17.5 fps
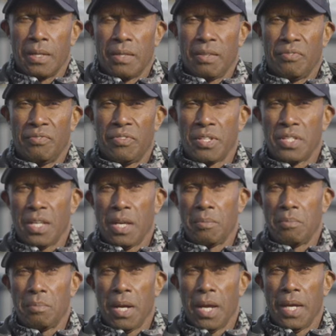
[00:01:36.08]
The first
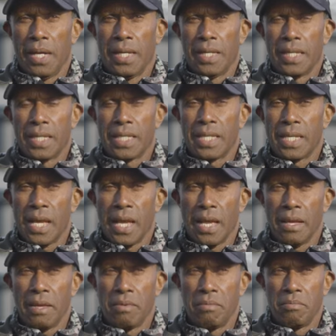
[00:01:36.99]
time I
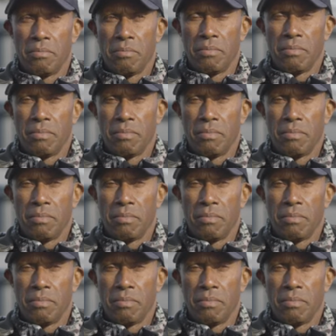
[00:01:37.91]
came,